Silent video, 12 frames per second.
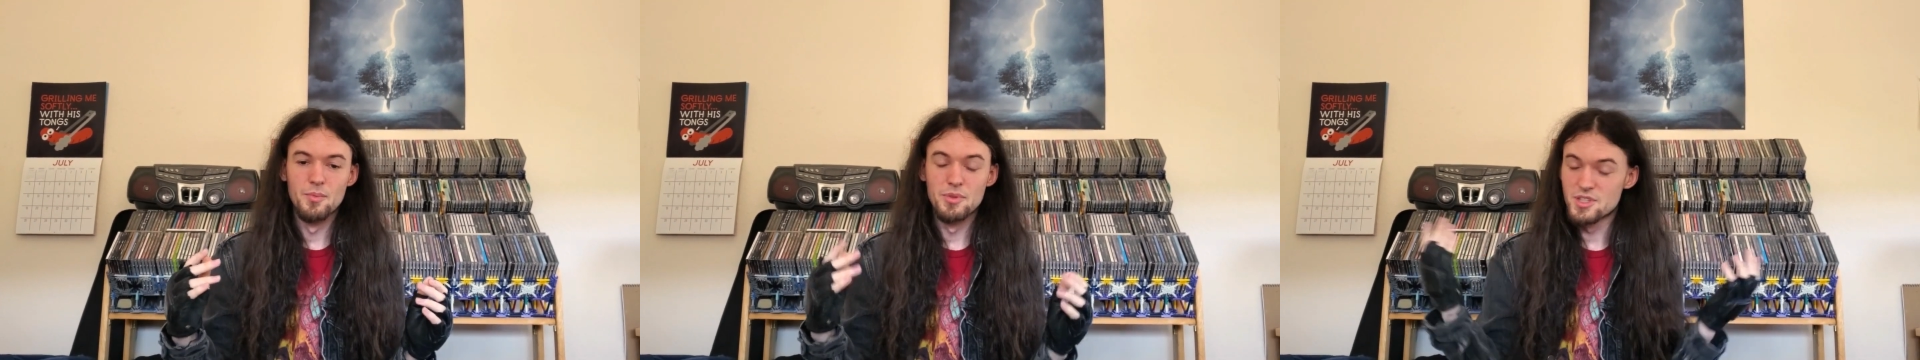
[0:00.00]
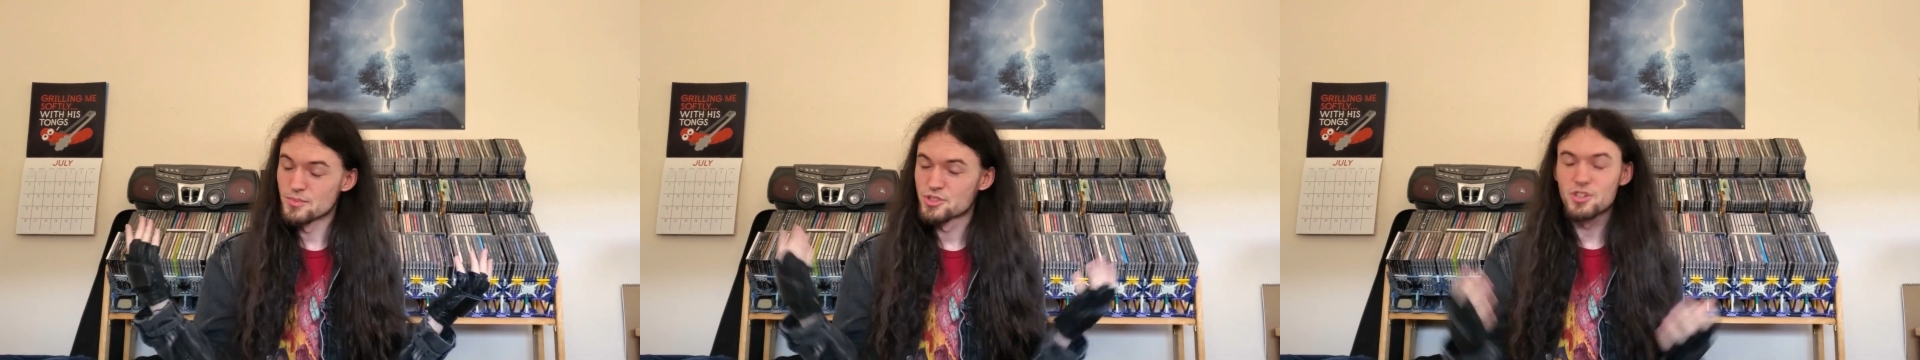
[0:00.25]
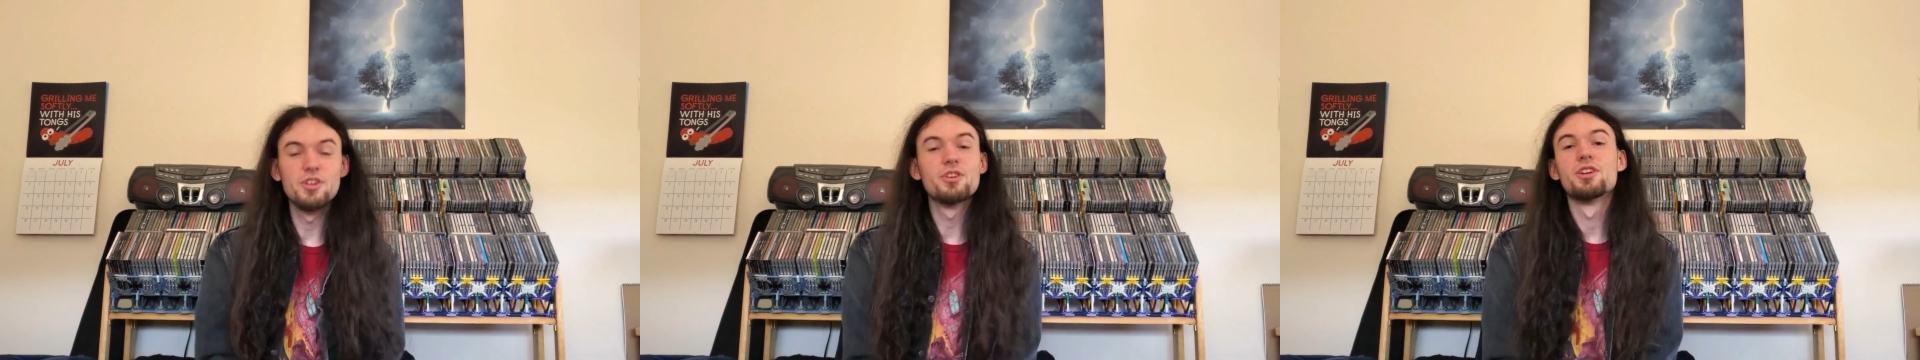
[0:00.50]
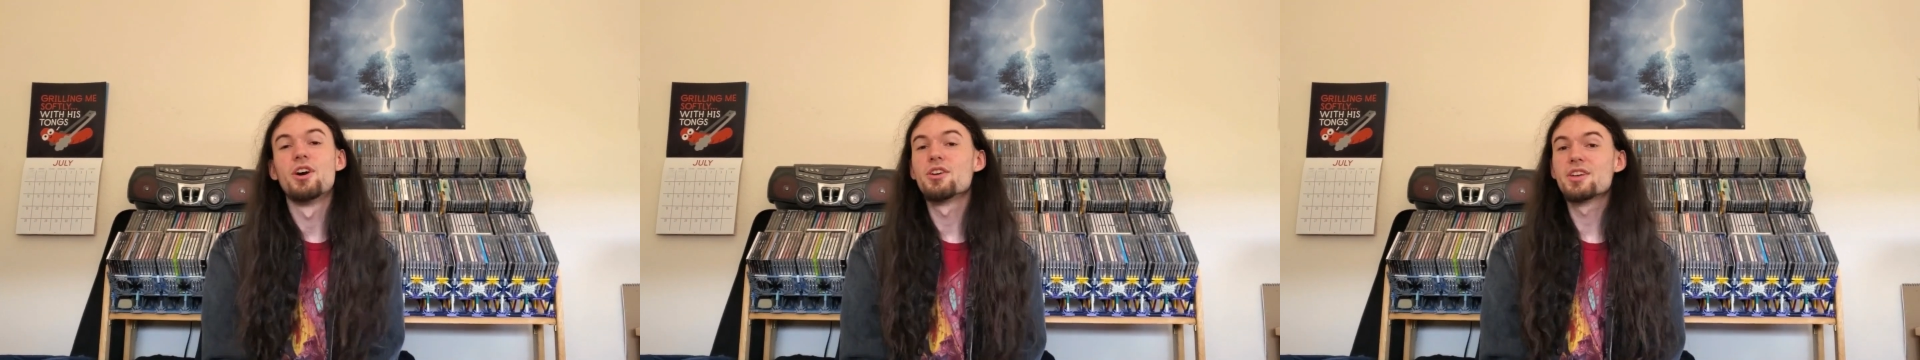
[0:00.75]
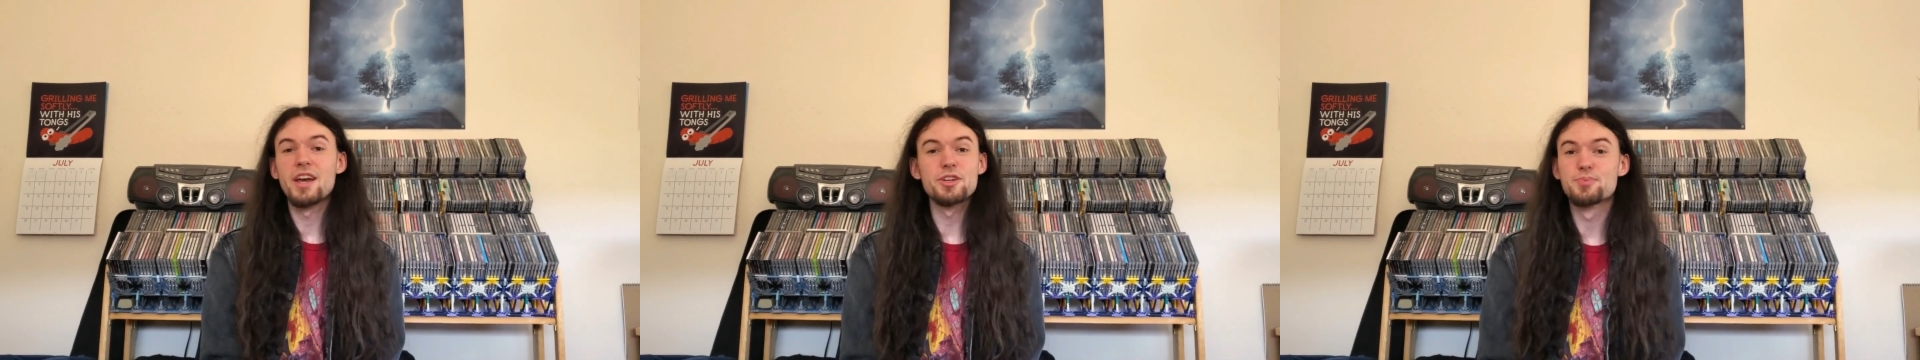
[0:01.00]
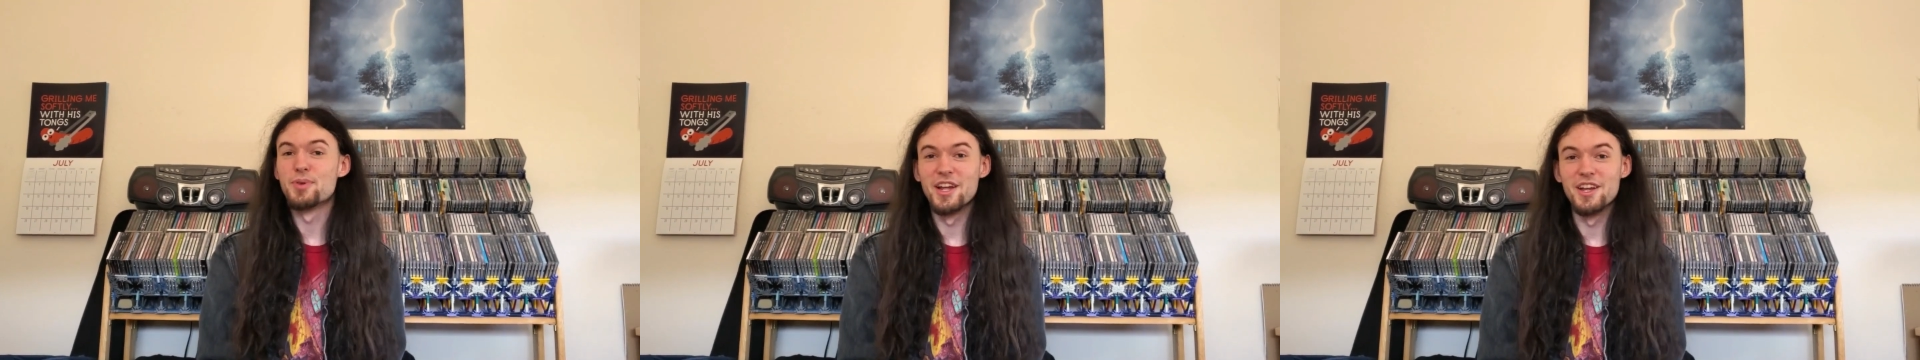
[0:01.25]
As I'm sure you could all
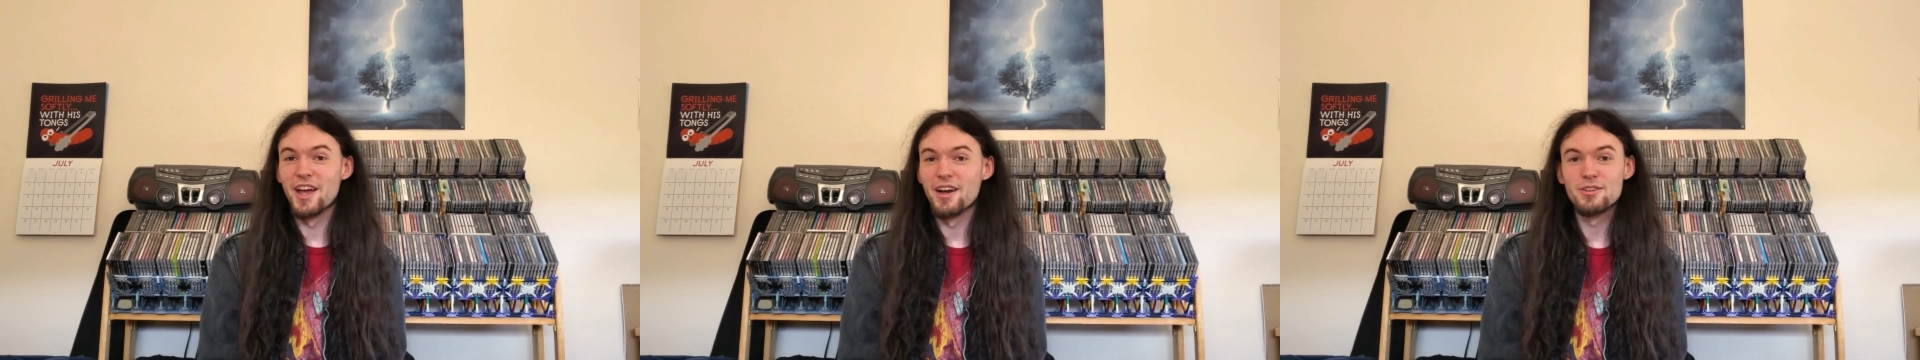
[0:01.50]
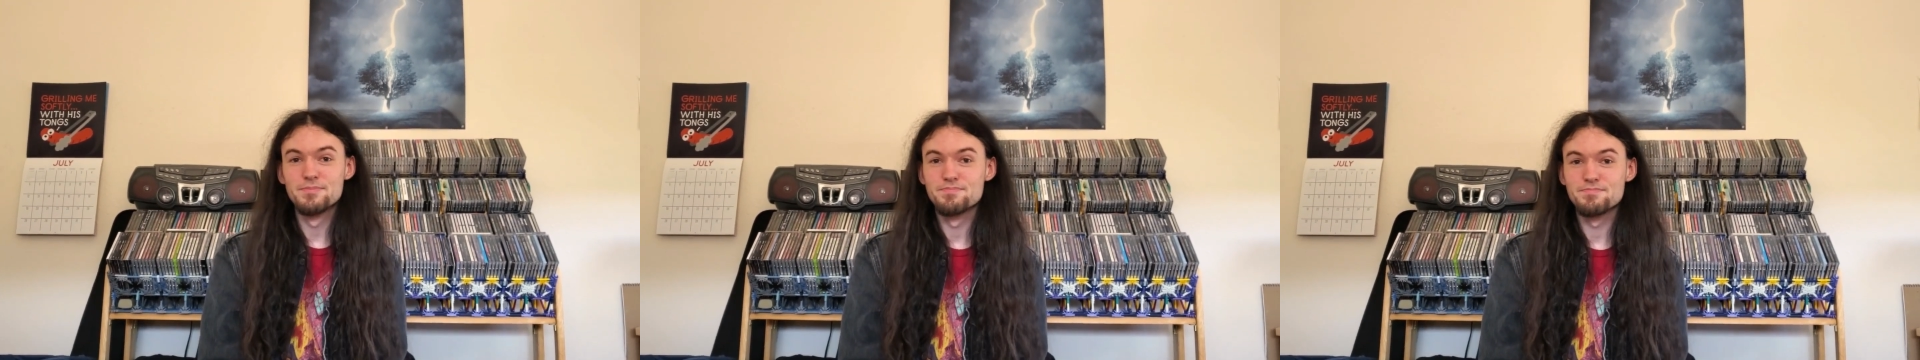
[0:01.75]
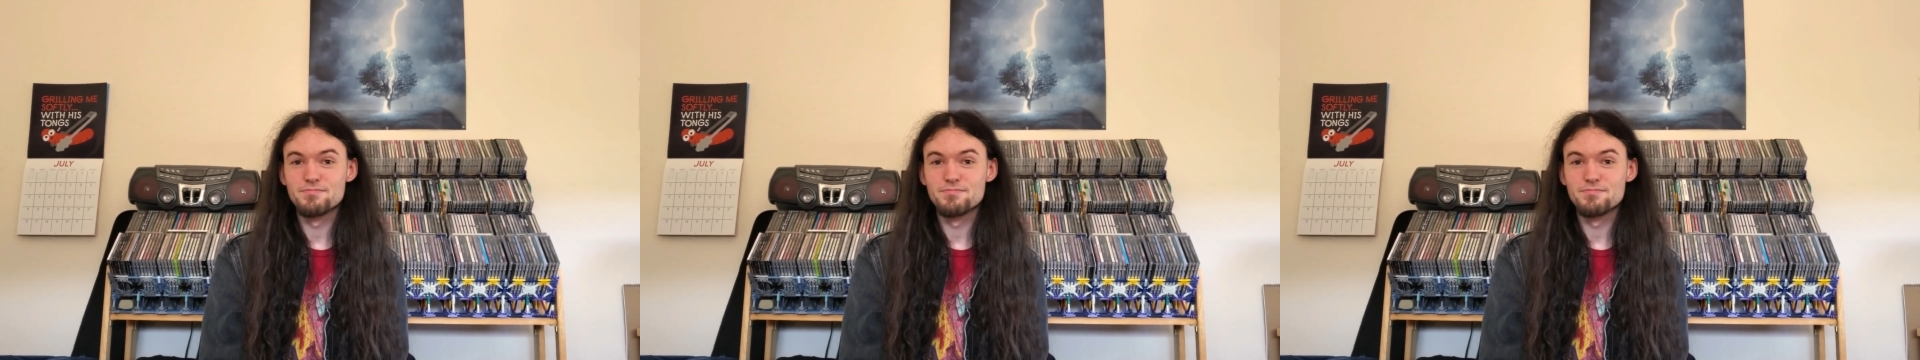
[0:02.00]
guess by now,